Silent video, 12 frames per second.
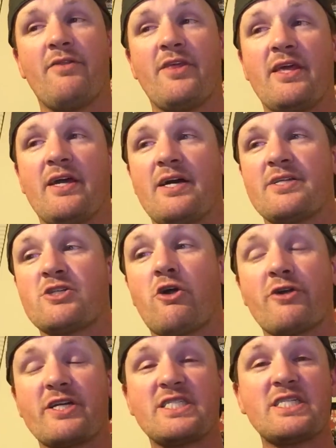the uh,
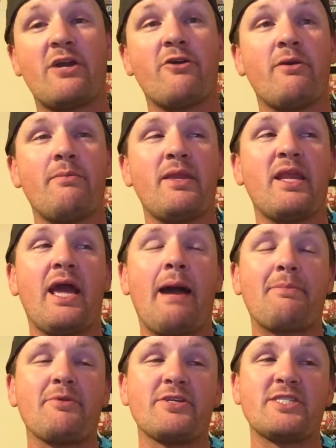Target Center in
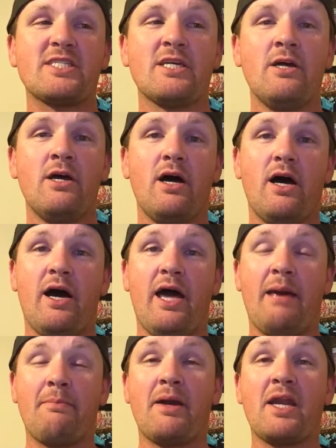Minneapolis uh,
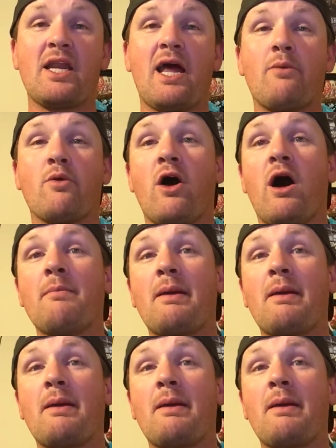at Monday Night Raw.